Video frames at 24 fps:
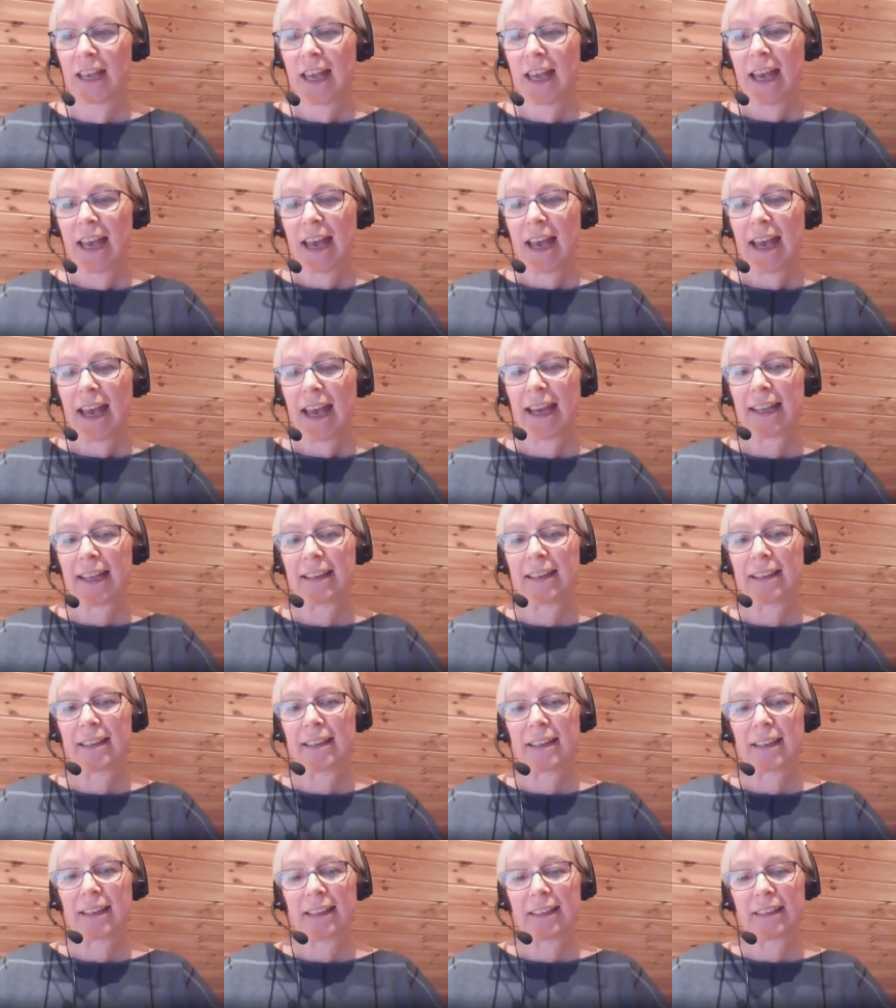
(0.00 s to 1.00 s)
And
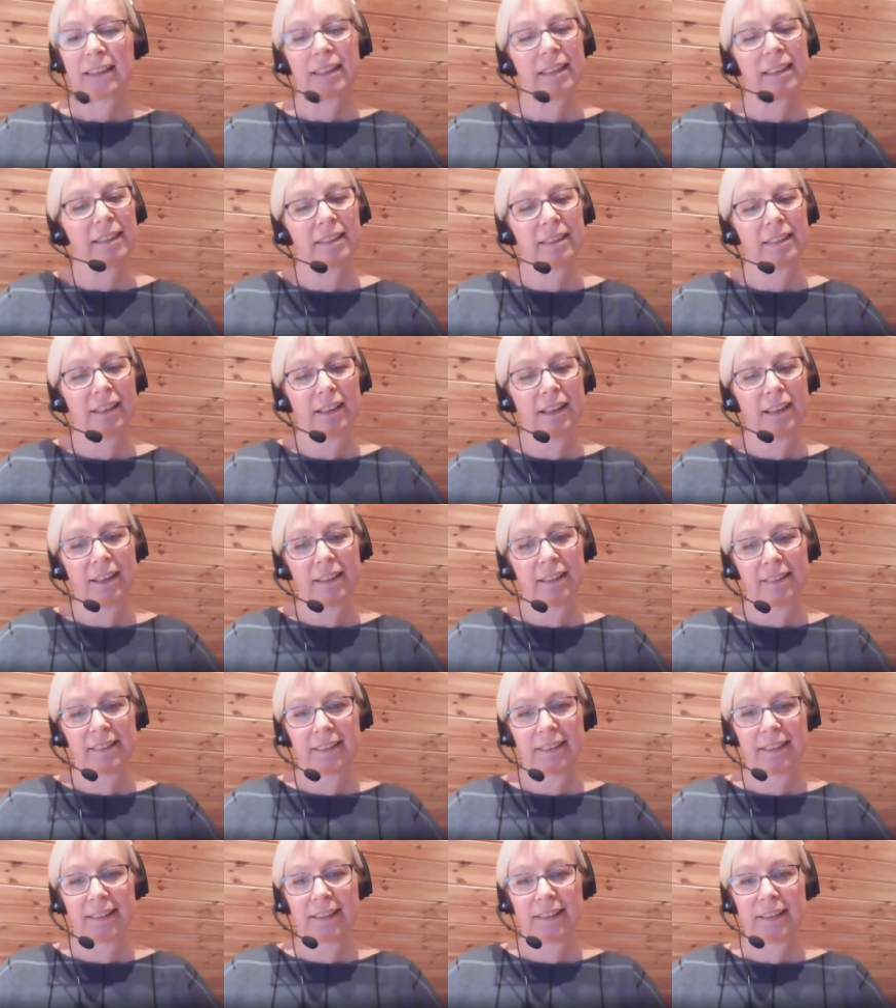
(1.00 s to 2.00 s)
in
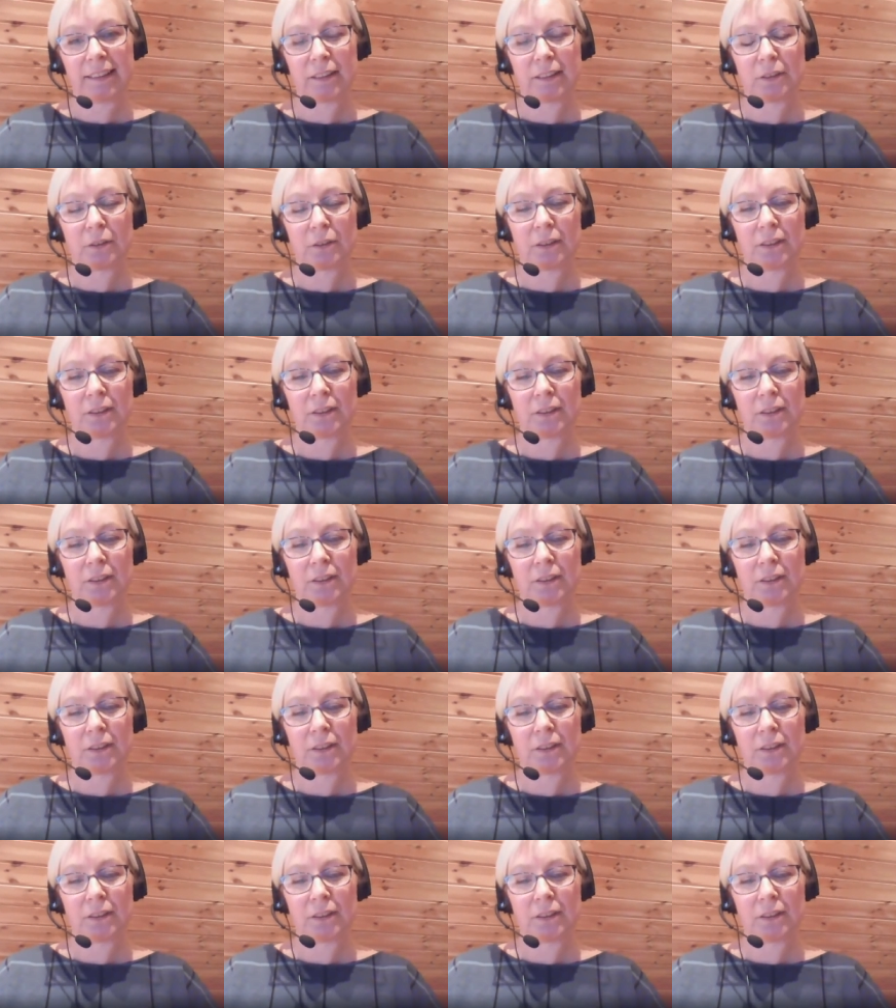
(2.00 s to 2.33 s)
kindergarten,